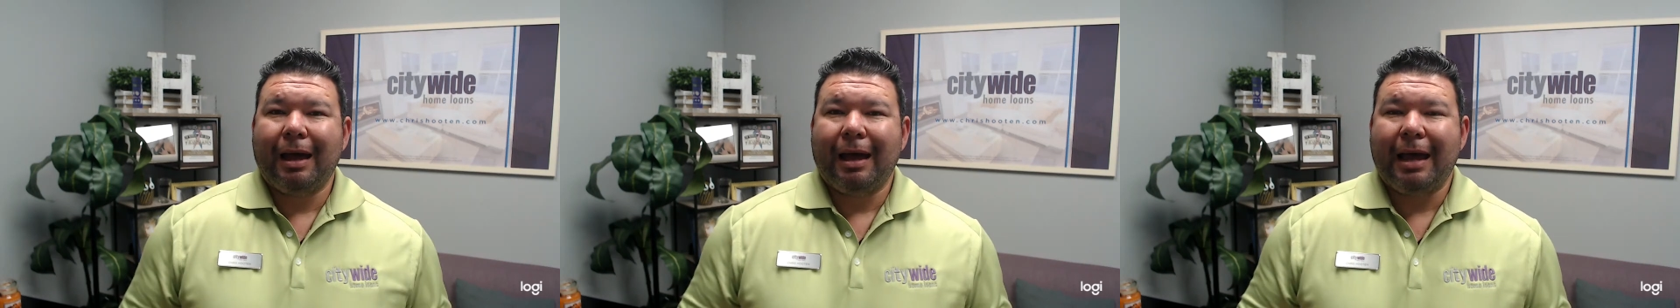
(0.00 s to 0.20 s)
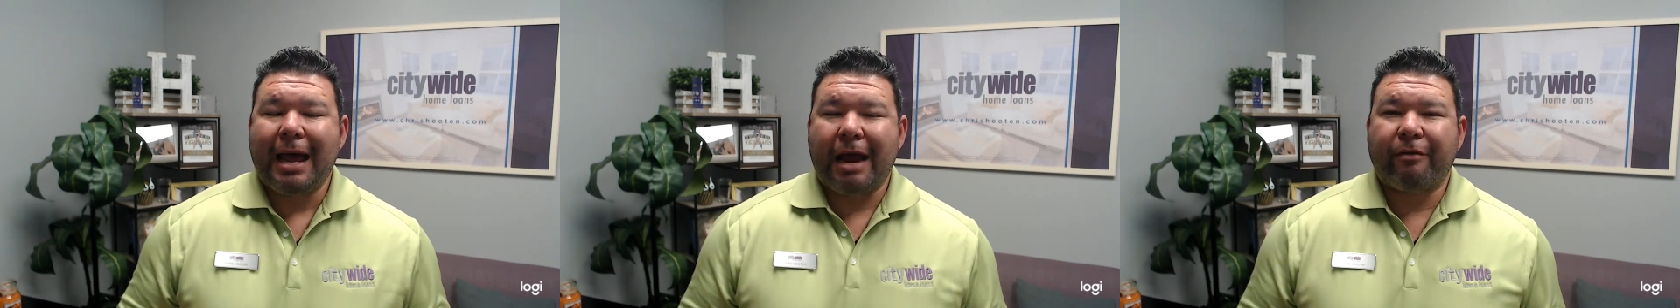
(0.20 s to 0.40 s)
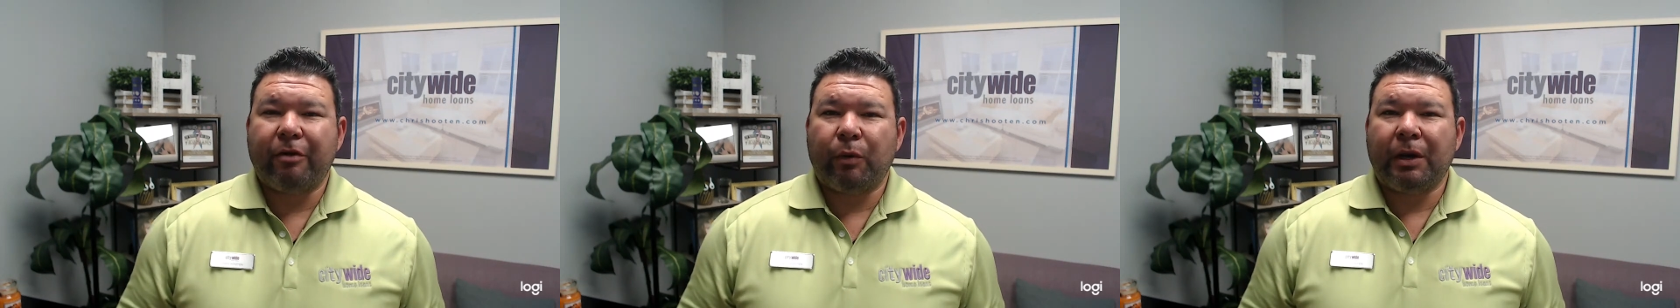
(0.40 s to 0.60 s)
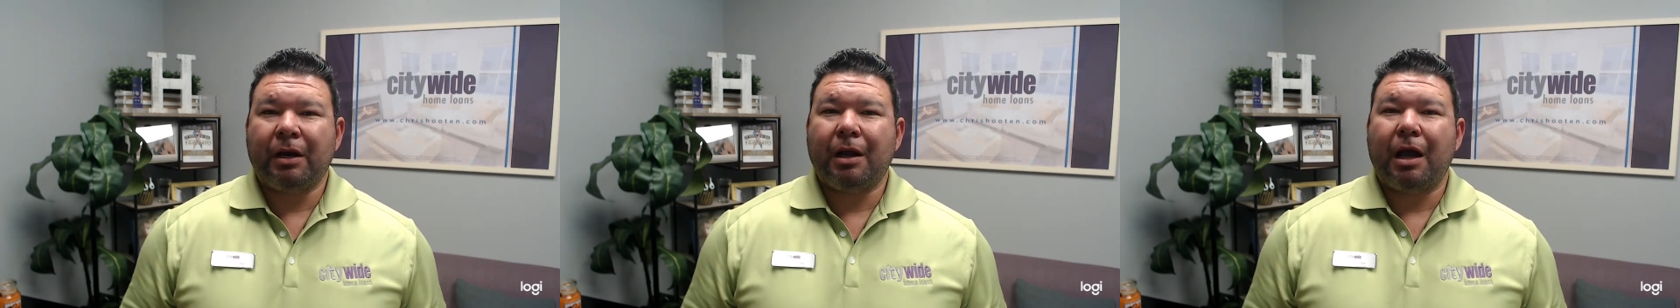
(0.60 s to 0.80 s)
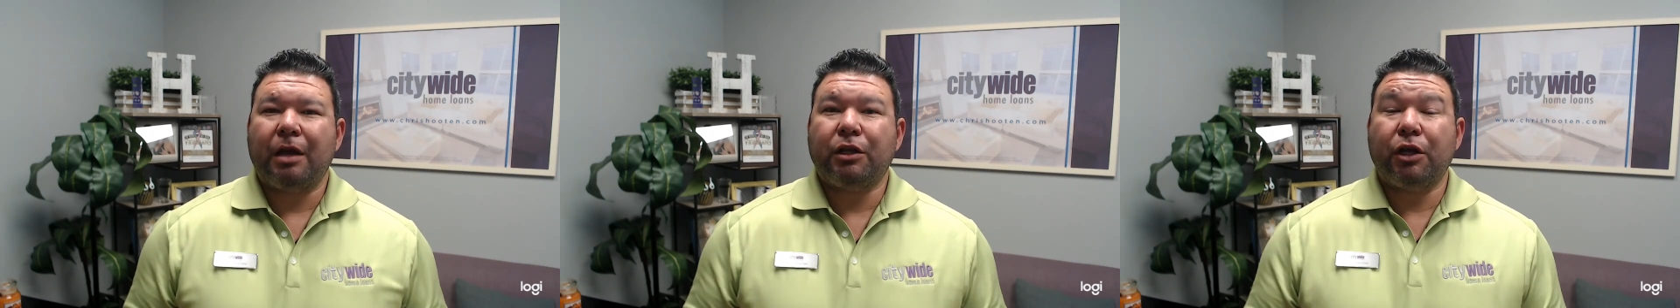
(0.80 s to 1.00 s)
Hey everyone,
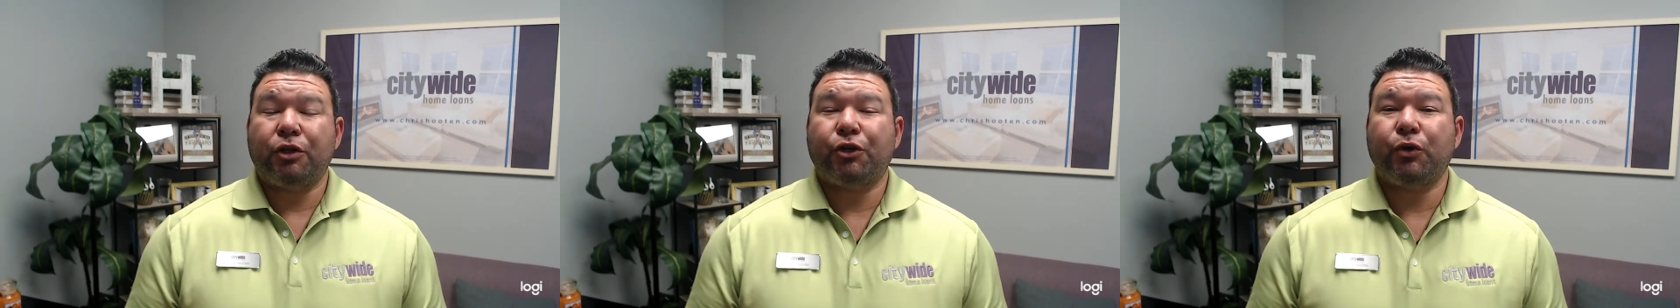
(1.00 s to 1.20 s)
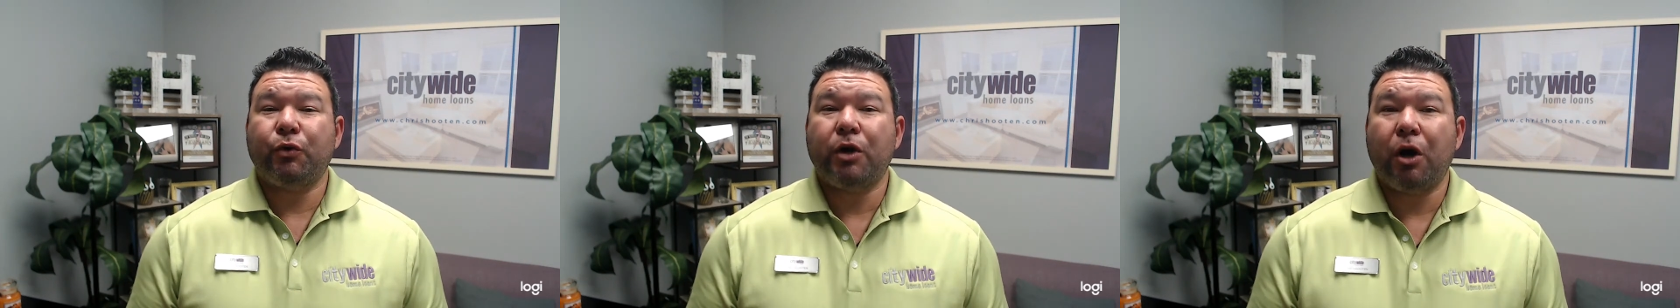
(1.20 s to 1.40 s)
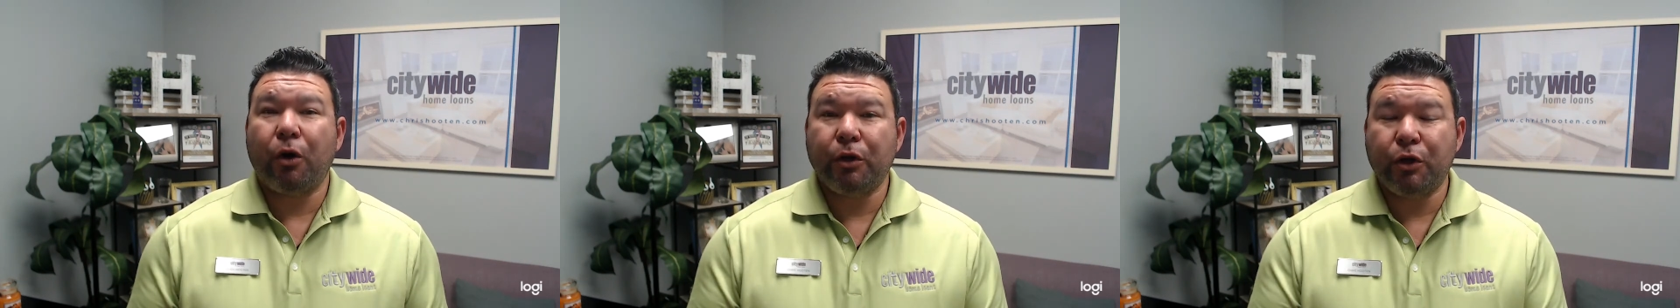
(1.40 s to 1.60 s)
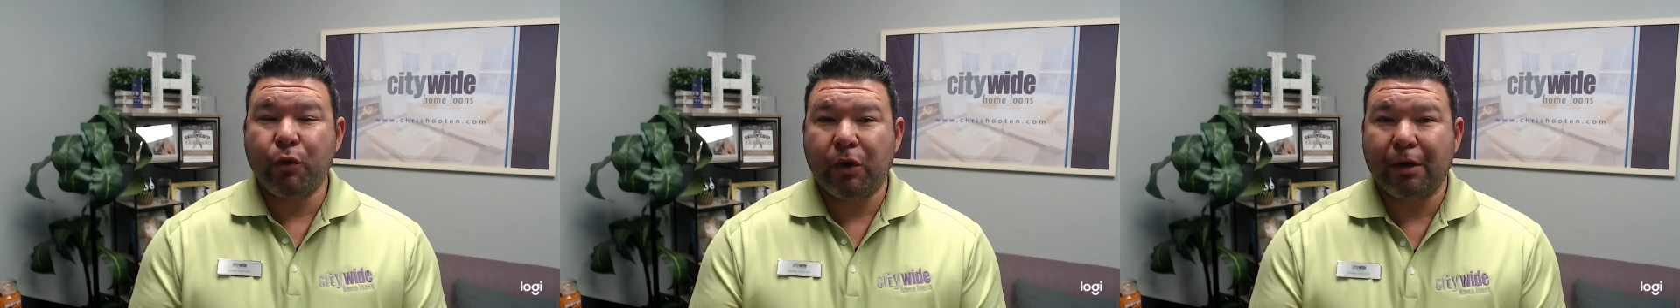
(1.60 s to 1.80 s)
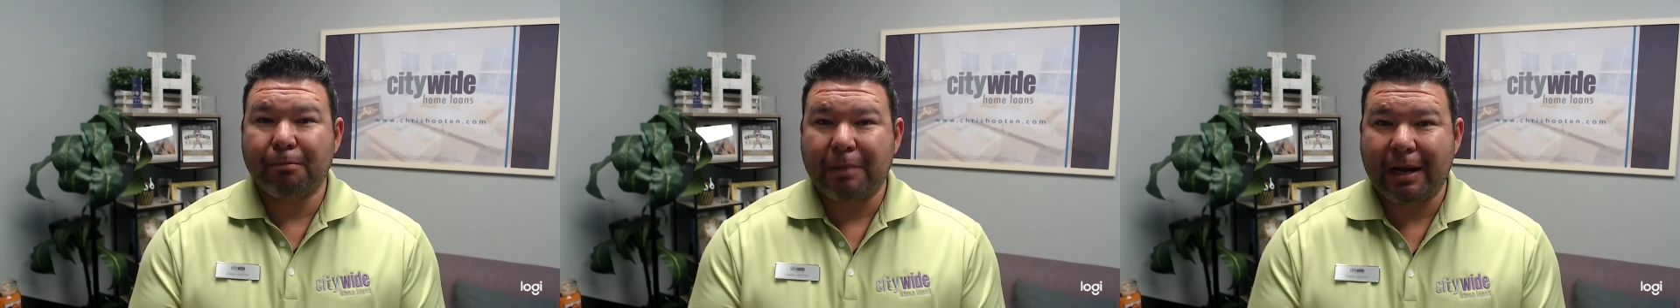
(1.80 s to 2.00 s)
did you know you
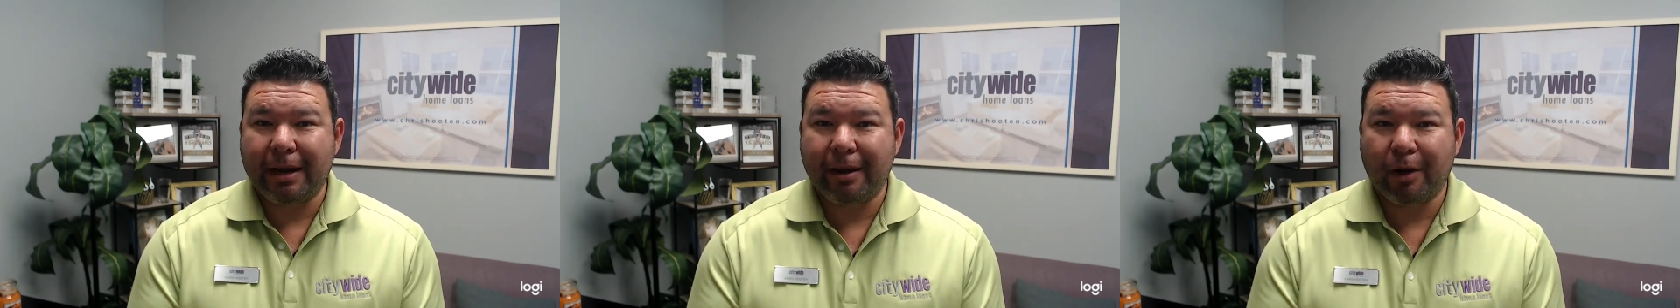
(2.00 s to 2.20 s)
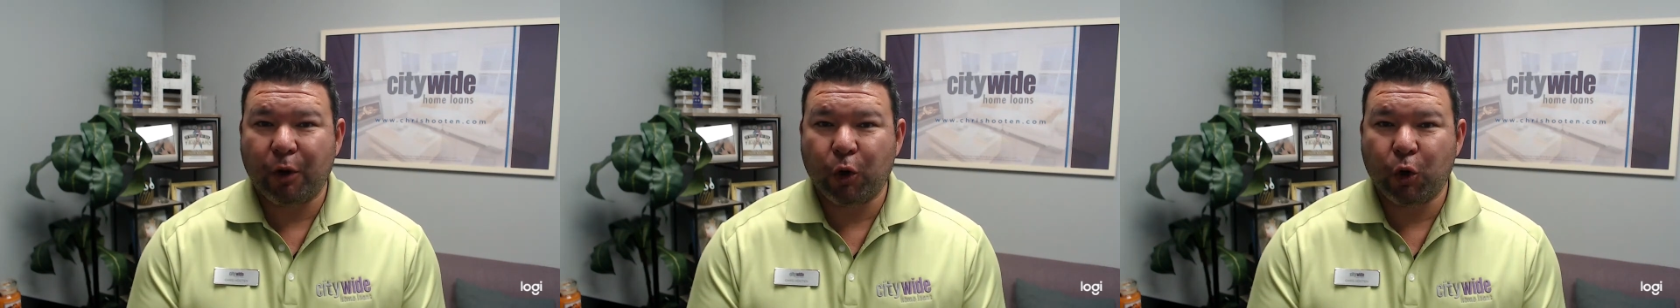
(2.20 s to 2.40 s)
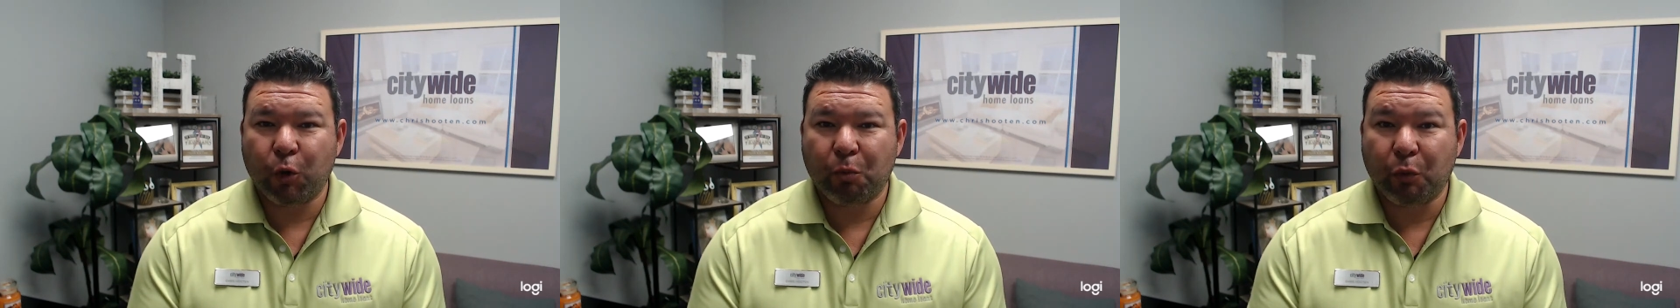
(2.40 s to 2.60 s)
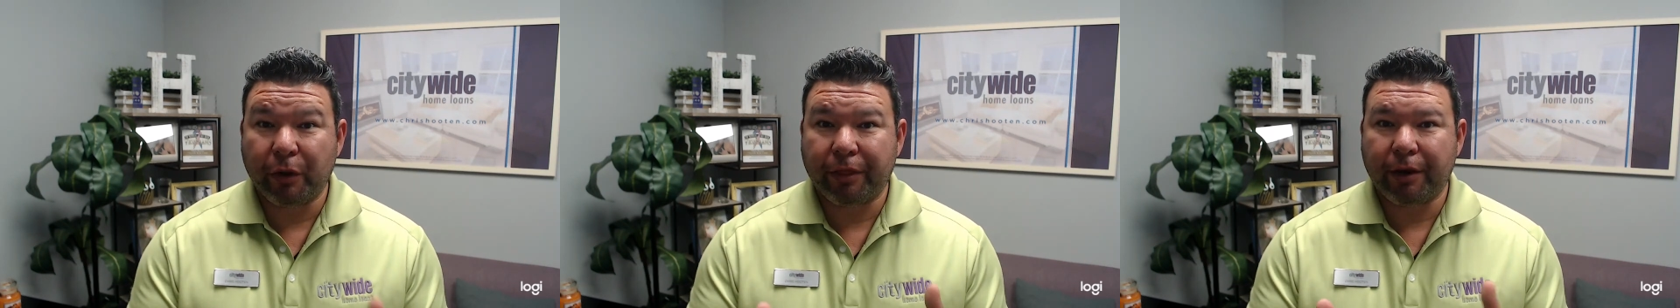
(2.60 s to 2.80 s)
can buy a home with